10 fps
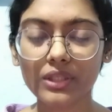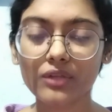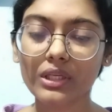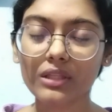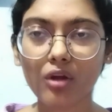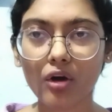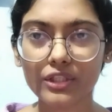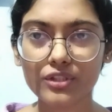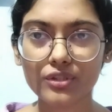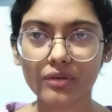then you can
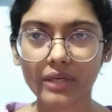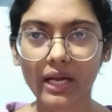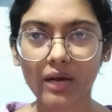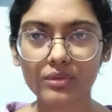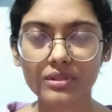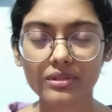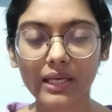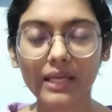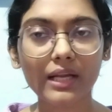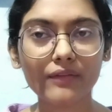log into your account,
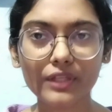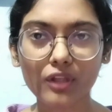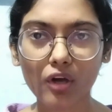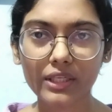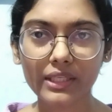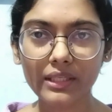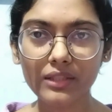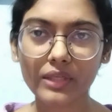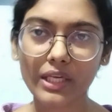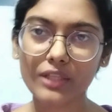and after logging
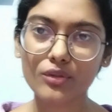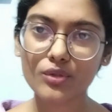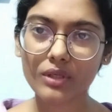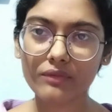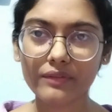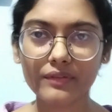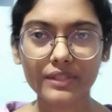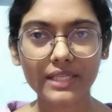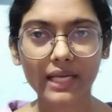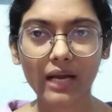in you can use your
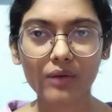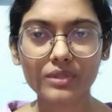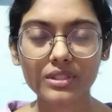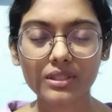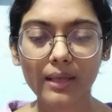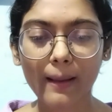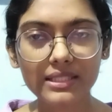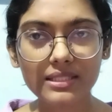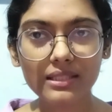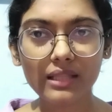Weverse account.
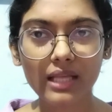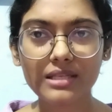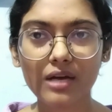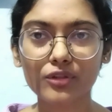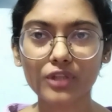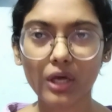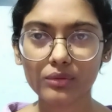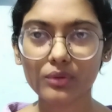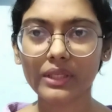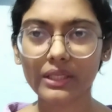That's it. That's how you
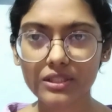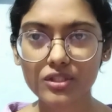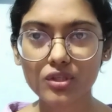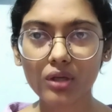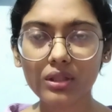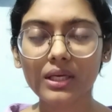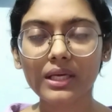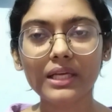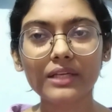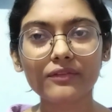download and install.
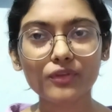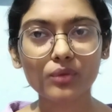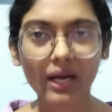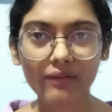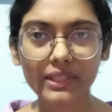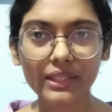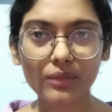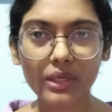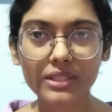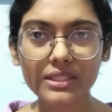And if you have any
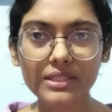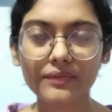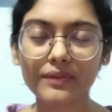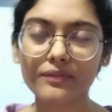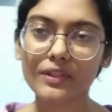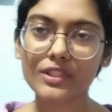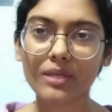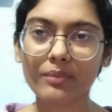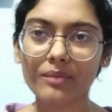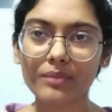questions, feel free to
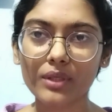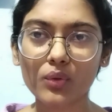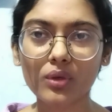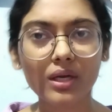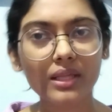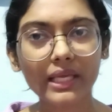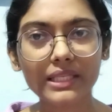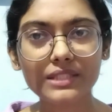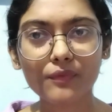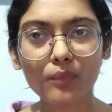comment below.
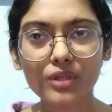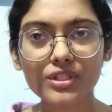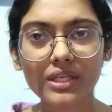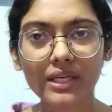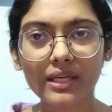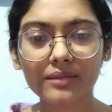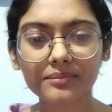Thanks for watching.